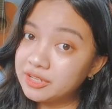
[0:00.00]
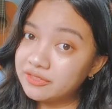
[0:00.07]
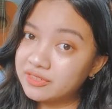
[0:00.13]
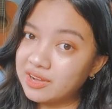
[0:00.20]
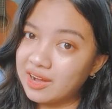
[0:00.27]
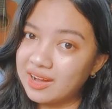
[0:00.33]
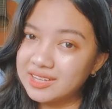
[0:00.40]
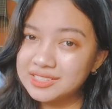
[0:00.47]
of
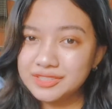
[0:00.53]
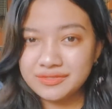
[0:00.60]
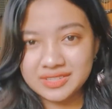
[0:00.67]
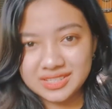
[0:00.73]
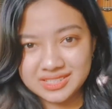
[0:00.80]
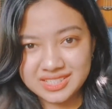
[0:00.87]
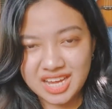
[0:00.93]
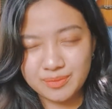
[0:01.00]
cost of
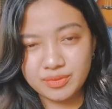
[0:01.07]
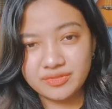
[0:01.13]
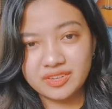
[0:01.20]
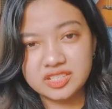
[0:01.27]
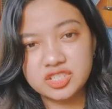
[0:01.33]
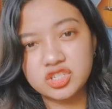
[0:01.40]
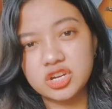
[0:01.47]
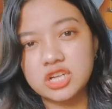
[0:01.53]
this type of
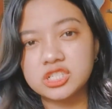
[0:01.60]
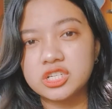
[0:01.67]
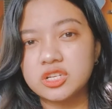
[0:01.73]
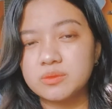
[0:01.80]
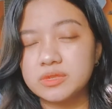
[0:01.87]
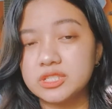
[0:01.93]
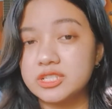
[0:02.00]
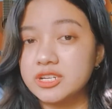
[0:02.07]

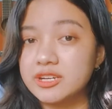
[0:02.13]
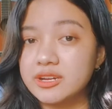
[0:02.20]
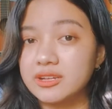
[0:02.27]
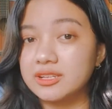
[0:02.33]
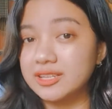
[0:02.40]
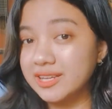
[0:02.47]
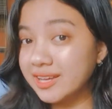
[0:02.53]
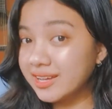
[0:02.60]
instructional
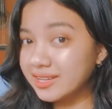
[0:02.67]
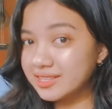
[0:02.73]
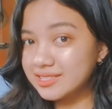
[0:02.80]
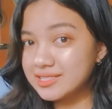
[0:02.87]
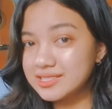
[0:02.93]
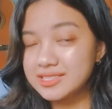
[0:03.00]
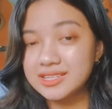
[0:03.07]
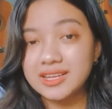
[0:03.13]
material
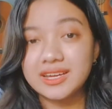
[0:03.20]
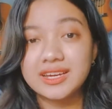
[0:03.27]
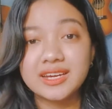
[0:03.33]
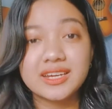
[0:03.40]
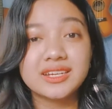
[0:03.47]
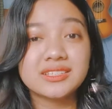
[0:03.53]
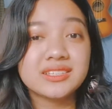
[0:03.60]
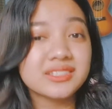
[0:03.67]
is
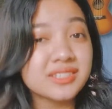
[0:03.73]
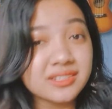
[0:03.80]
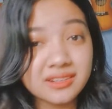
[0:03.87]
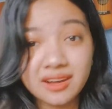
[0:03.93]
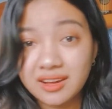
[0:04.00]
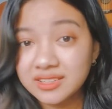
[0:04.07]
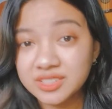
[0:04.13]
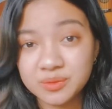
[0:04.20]
it doesn't
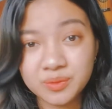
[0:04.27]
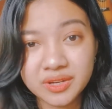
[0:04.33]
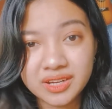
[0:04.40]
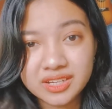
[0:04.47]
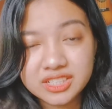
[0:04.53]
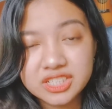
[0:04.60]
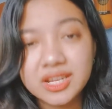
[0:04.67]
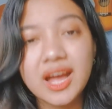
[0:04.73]
cost
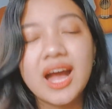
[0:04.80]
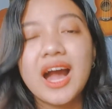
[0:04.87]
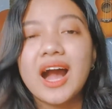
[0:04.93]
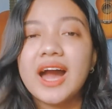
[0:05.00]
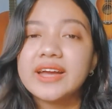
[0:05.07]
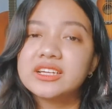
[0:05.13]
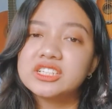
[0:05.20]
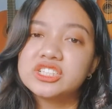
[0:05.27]
much.
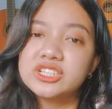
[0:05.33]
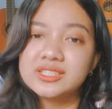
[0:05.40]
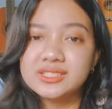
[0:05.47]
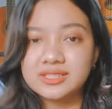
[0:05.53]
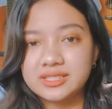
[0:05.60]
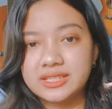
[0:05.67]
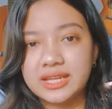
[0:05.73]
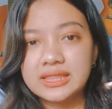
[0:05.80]
I could just
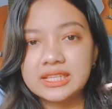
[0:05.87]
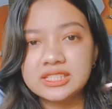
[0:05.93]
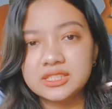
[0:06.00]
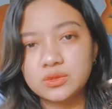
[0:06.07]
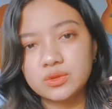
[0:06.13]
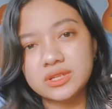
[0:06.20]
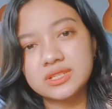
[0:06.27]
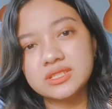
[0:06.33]
send the
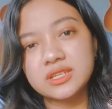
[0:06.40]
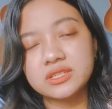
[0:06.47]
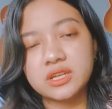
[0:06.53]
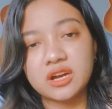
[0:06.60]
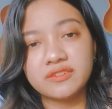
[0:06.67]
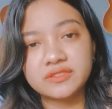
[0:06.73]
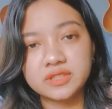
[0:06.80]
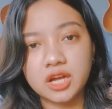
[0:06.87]
students a
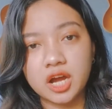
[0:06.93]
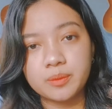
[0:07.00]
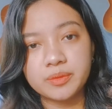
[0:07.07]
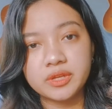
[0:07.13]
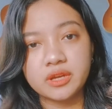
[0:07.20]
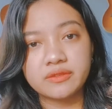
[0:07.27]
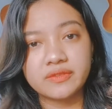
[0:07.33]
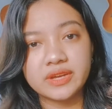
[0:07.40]
soft
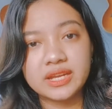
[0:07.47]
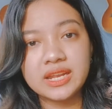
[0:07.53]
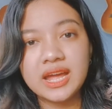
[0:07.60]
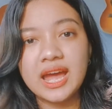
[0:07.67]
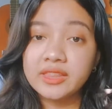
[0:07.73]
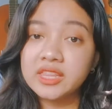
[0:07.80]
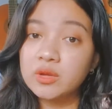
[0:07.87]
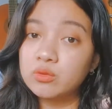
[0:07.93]
copy of it,
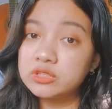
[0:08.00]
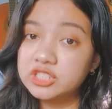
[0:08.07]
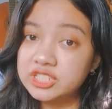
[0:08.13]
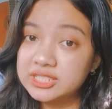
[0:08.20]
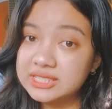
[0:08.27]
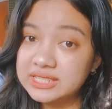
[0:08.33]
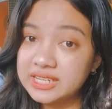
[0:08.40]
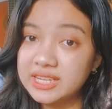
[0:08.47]
and they would
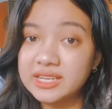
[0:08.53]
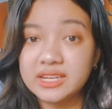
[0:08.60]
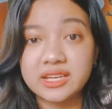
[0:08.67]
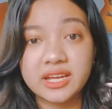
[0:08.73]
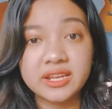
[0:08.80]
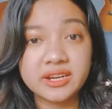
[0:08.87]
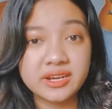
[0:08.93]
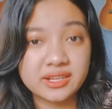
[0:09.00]
just need an
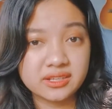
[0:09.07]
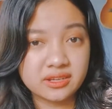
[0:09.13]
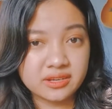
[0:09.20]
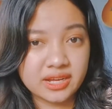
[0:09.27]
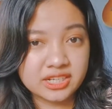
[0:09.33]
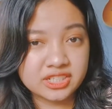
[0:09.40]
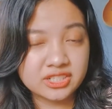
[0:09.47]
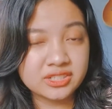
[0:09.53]
internet
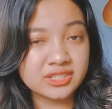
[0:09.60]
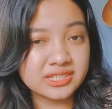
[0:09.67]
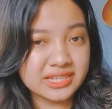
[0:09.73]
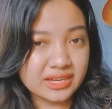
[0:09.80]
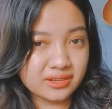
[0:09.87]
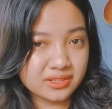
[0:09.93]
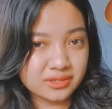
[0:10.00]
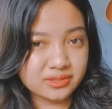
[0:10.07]
connection to
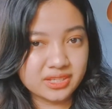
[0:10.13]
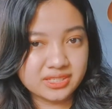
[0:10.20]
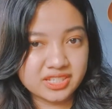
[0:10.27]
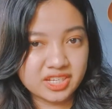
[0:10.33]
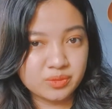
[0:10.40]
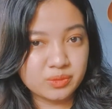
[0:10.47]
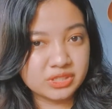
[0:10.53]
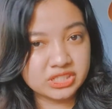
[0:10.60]
download the
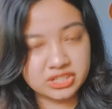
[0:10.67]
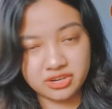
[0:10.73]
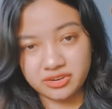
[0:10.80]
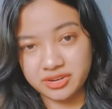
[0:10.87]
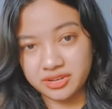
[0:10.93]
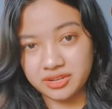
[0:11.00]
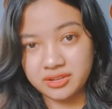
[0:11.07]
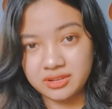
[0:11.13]
said
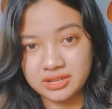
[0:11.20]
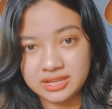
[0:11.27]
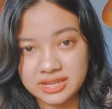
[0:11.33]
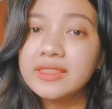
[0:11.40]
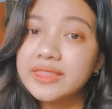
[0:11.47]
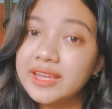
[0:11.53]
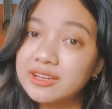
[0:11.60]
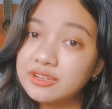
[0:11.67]
material,
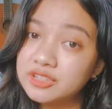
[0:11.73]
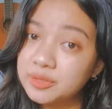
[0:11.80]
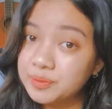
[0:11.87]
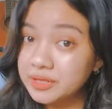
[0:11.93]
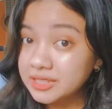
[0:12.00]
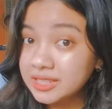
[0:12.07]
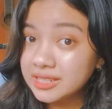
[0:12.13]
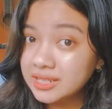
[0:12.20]
and they could
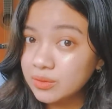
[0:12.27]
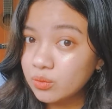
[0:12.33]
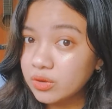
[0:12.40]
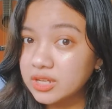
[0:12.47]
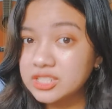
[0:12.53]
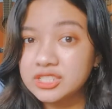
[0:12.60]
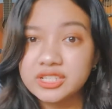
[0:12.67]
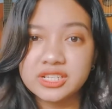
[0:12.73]
repeatedly
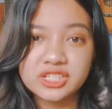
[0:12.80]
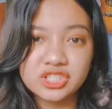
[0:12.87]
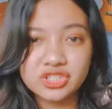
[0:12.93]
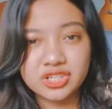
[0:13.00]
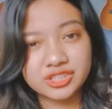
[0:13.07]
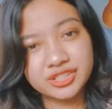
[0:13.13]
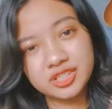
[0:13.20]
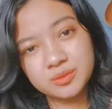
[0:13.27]
watch the
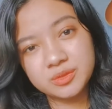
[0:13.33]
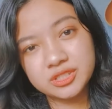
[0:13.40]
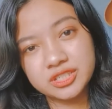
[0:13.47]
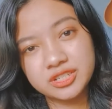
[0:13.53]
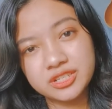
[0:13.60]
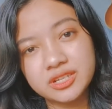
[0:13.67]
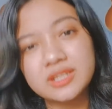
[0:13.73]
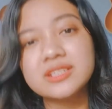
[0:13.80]
instructional
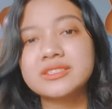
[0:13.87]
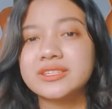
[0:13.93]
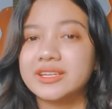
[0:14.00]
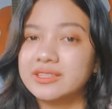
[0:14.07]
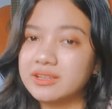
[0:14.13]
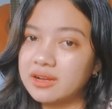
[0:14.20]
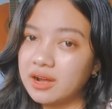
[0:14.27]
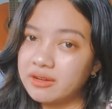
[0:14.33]
materials
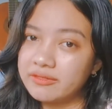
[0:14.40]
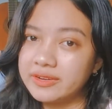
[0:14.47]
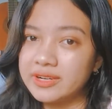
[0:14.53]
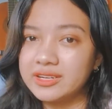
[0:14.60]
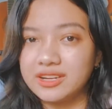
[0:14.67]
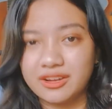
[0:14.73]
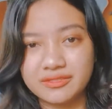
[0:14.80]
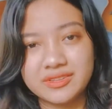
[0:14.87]
at the
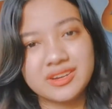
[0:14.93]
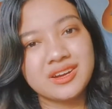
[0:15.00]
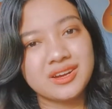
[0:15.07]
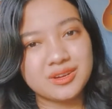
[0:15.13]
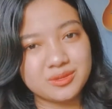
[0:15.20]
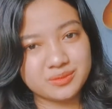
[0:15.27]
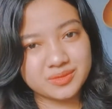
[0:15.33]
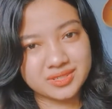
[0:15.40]
comfort of their
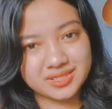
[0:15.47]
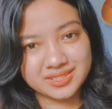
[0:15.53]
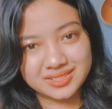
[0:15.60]
homes.